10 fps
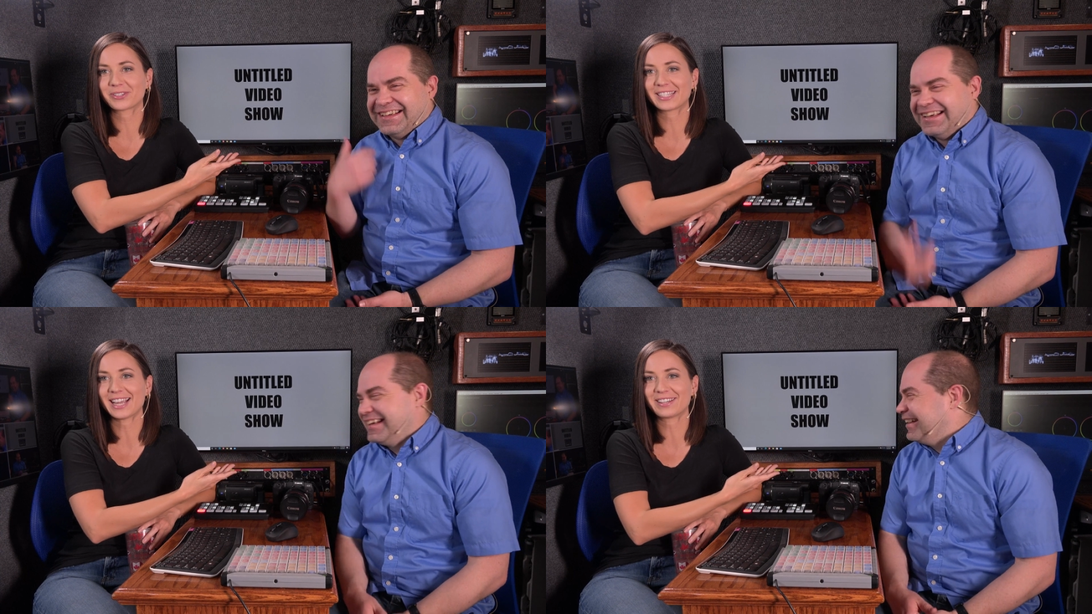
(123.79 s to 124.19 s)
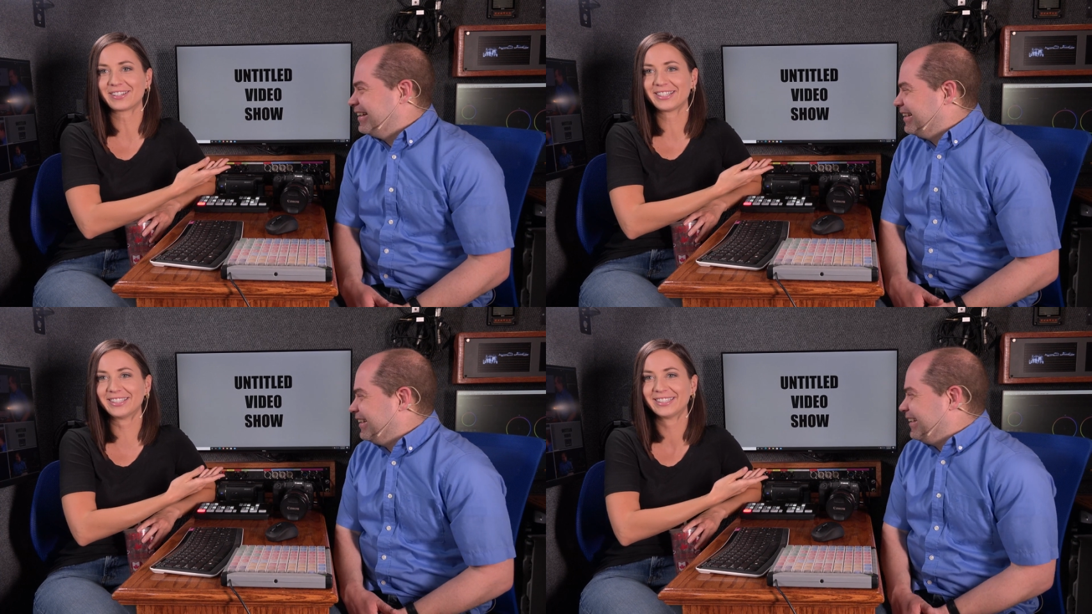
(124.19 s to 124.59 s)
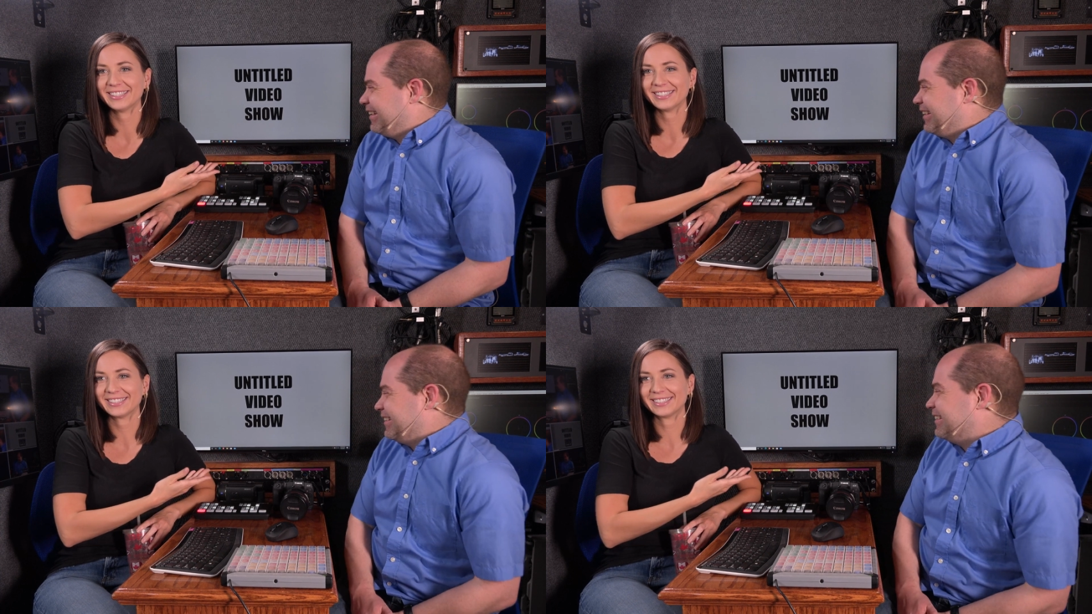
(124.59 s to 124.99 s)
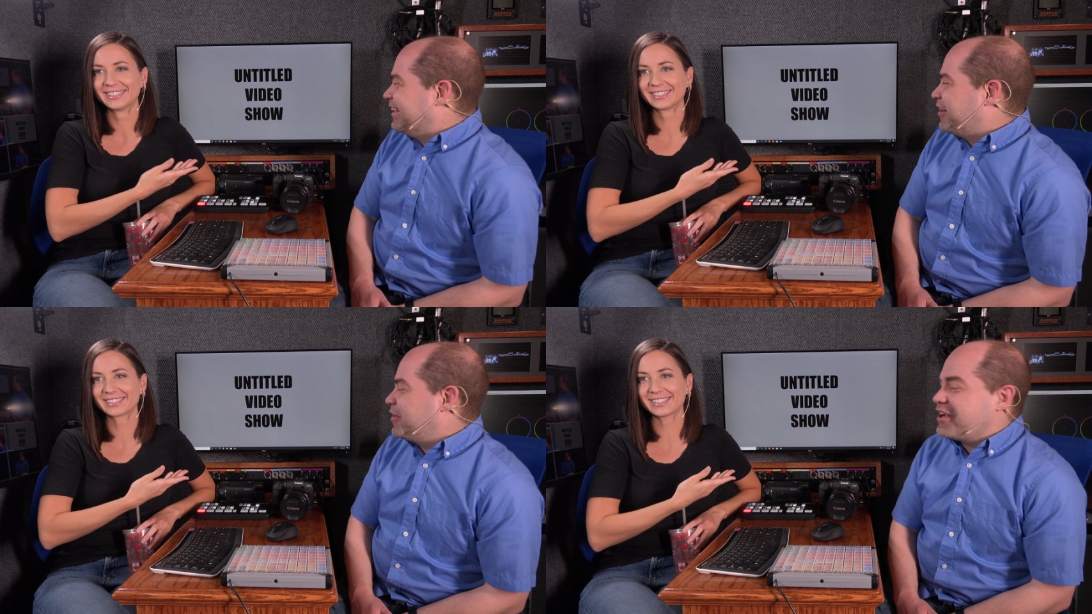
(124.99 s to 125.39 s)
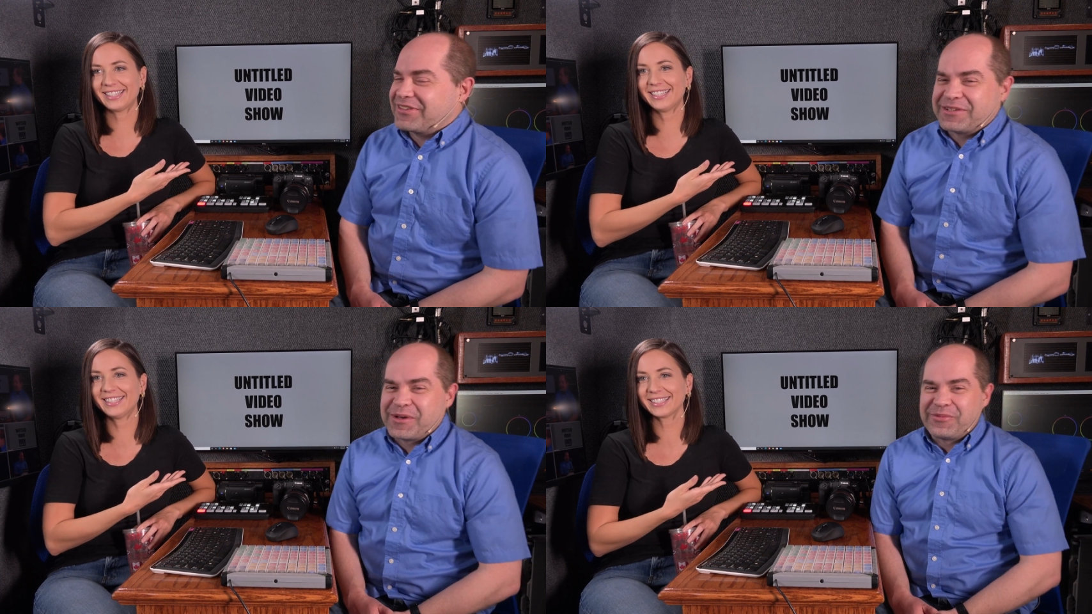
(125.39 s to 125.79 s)
Speaker 1: title.
Speaker 2: We haven't
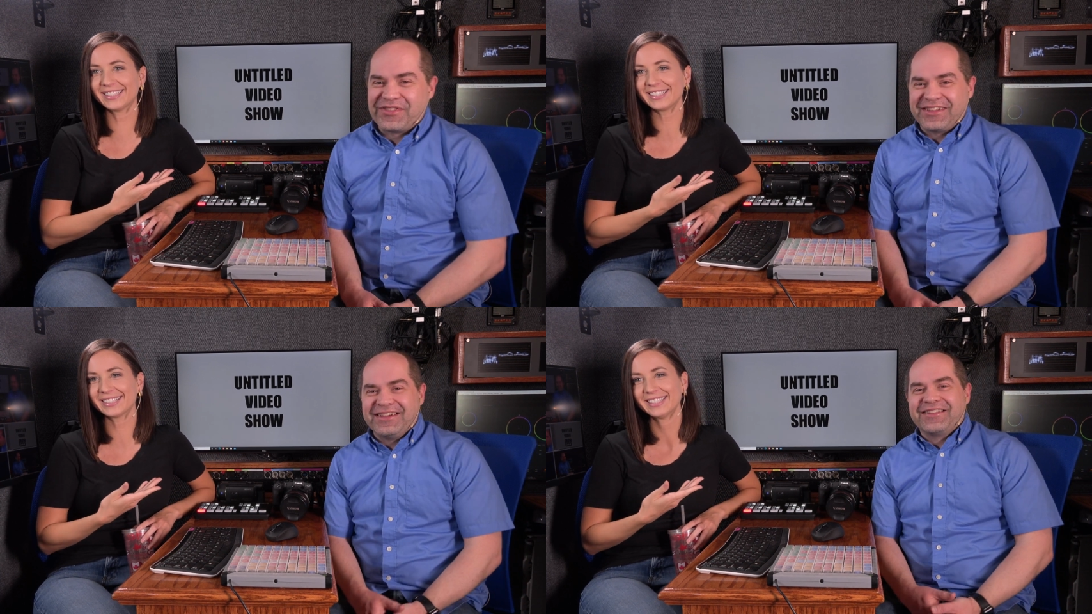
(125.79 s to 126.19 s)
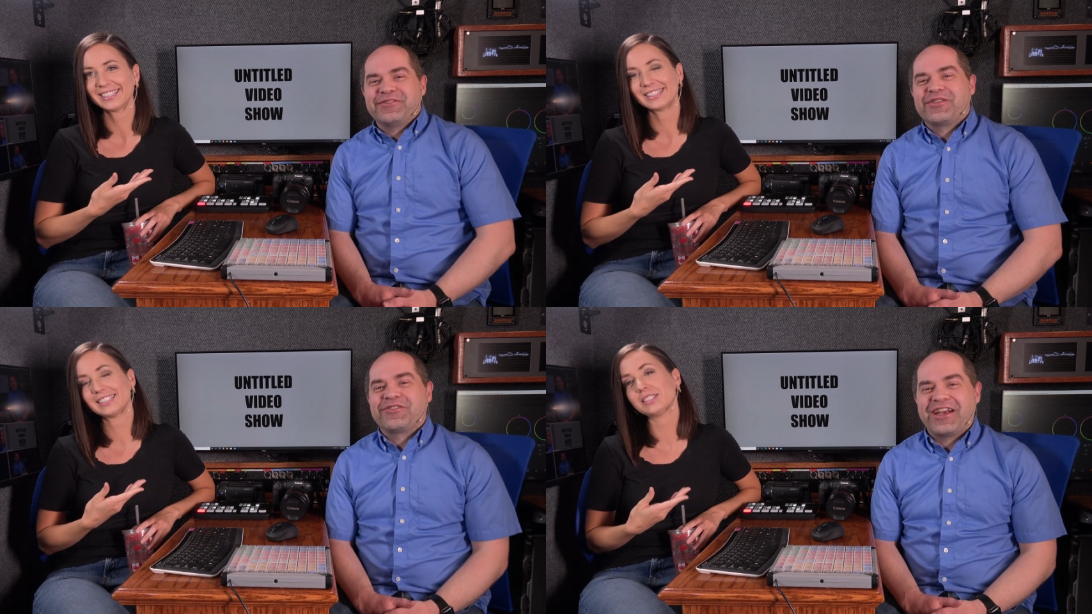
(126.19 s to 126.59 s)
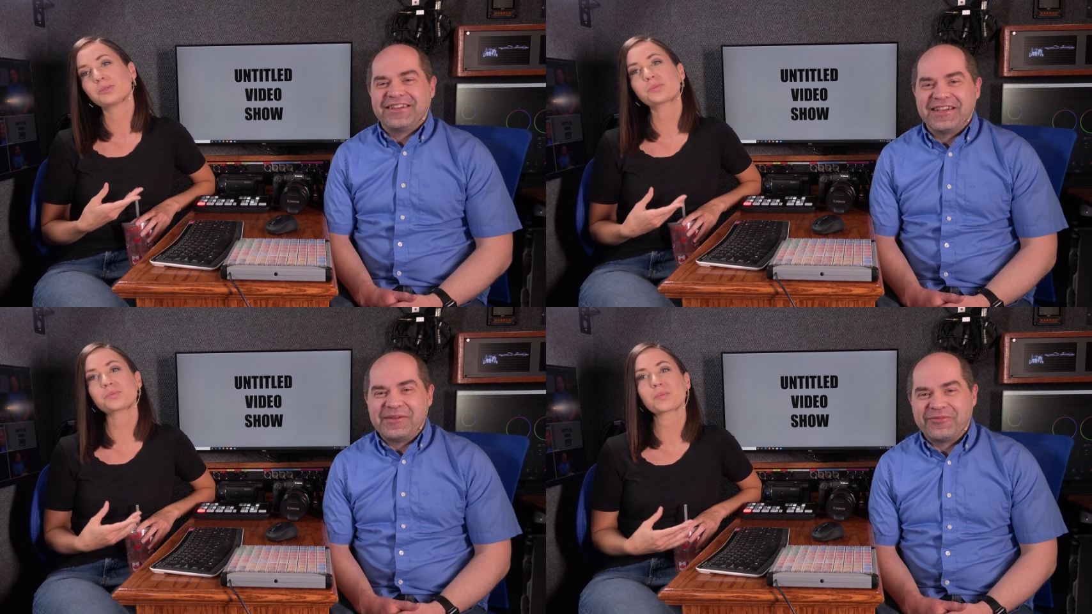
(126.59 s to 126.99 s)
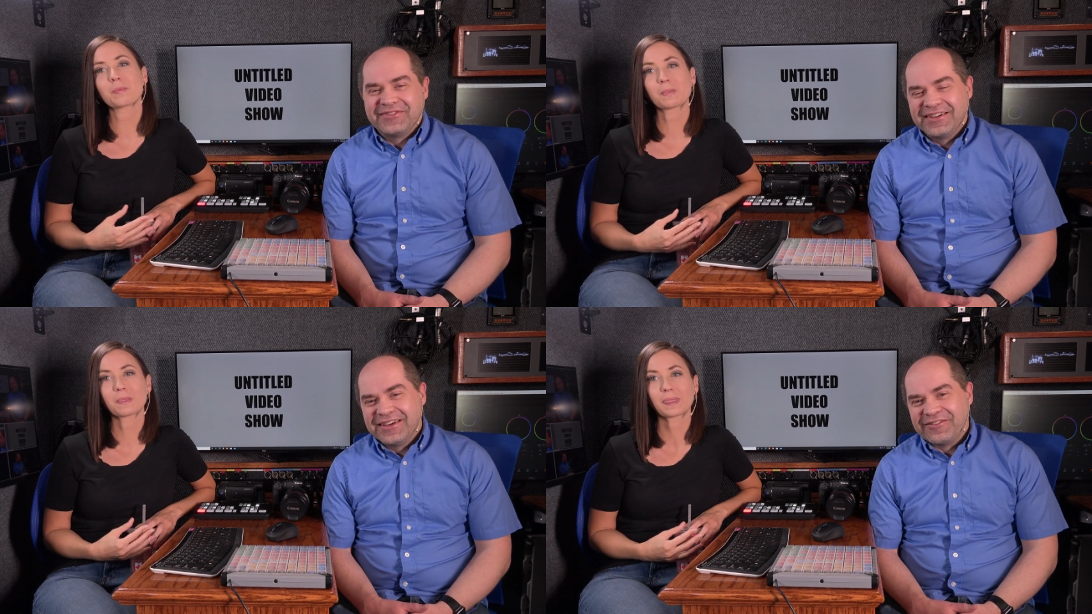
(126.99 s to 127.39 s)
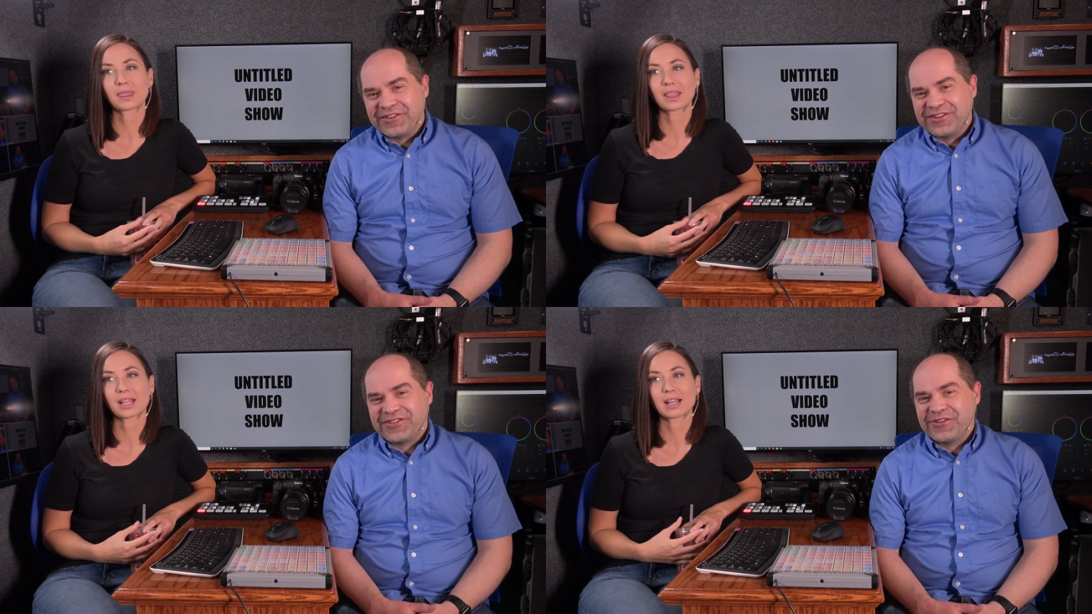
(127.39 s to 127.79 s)
come up with a great name for
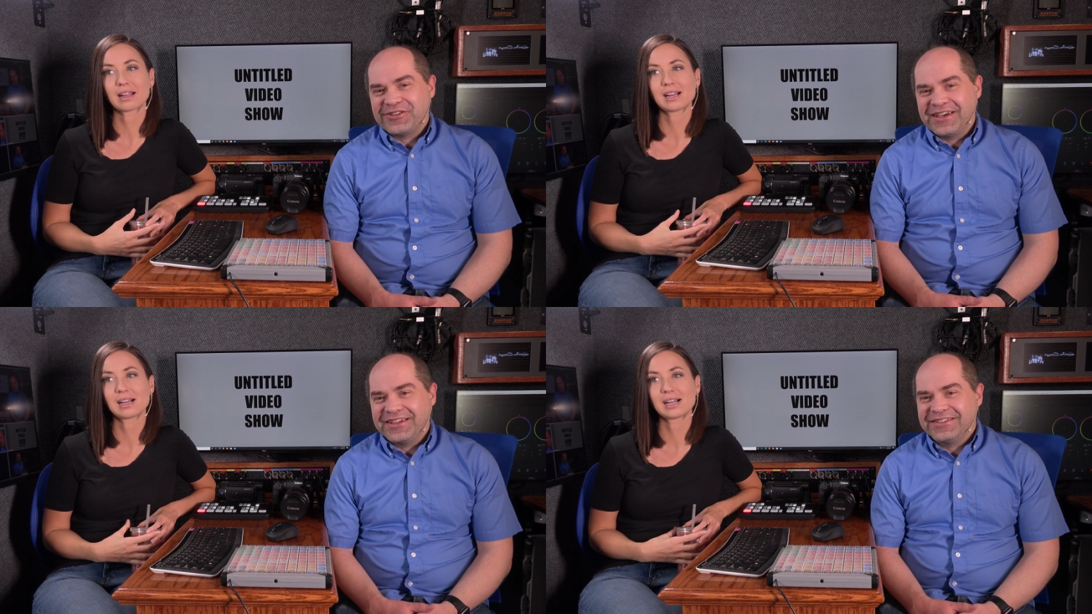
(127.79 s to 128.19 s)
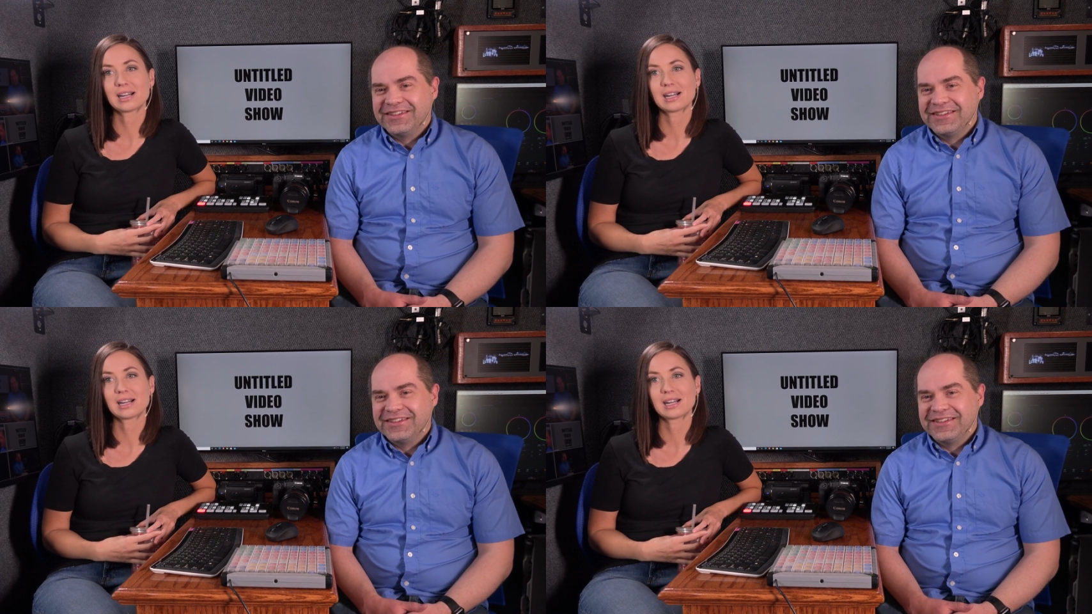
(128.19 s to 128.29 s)
the show yet.